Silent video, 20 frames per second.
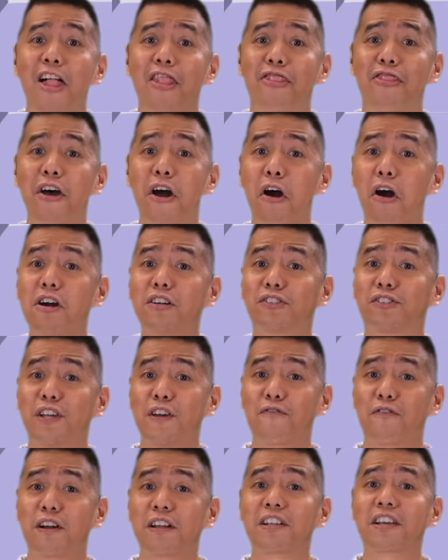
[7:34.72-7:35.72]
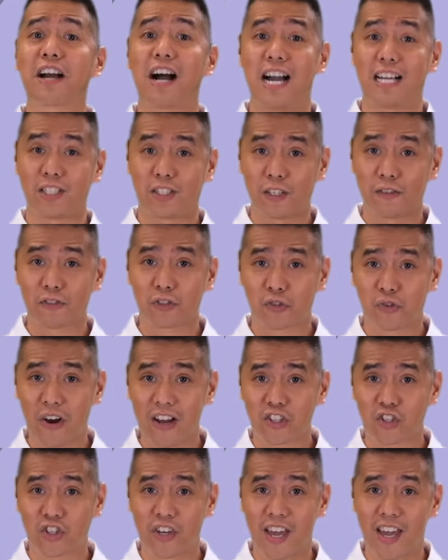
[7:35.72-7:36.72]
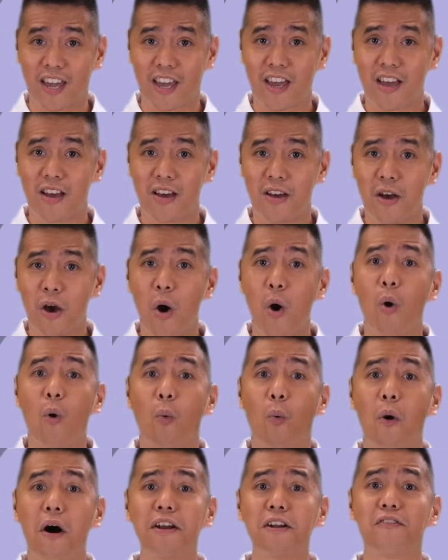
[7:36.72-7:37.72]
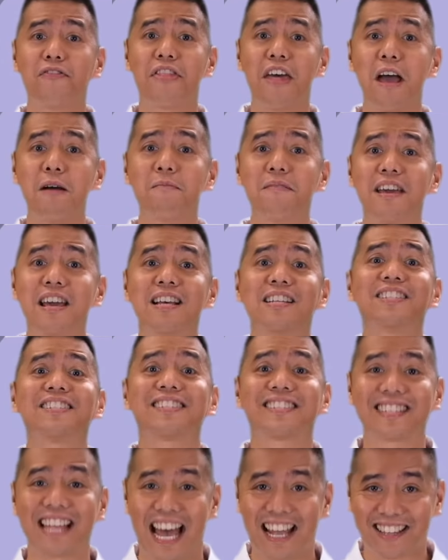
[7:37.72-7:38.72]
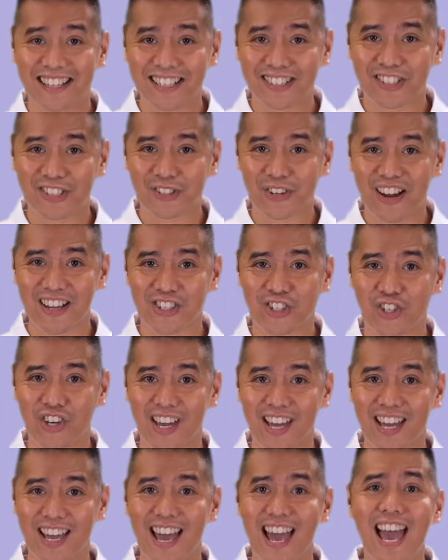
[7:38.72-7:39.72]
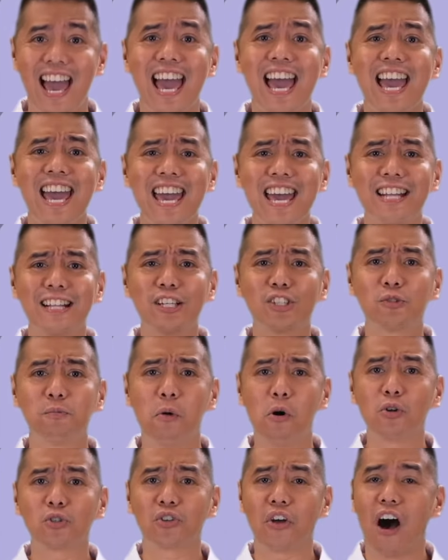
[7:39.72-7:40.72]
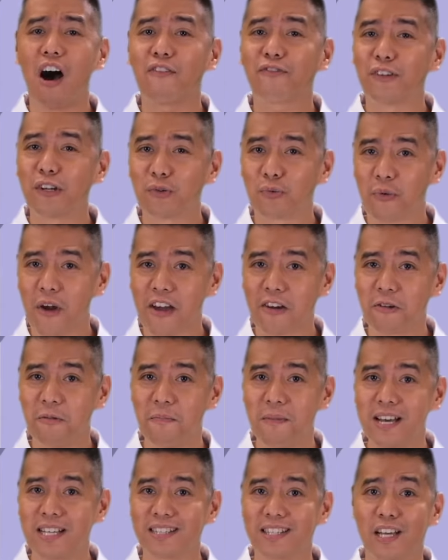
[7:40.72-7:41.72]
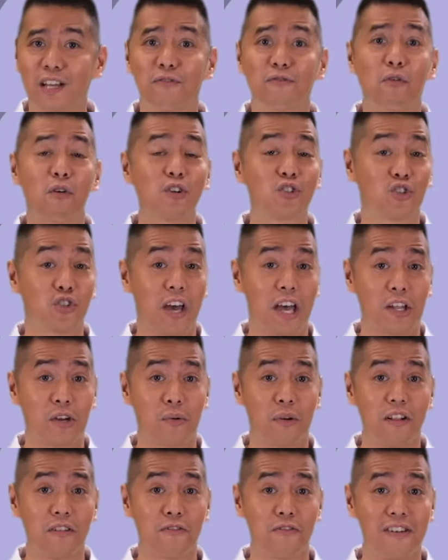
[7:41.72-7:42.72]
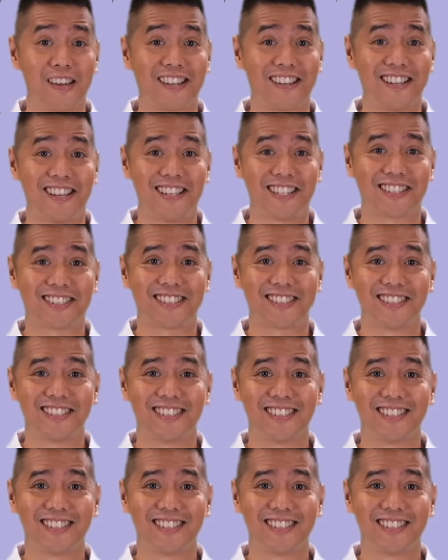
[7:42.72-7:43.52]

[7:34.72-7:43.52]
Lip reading: There are different kinds of stretching. One of them is static stretching. It is most often recommended for general fitness.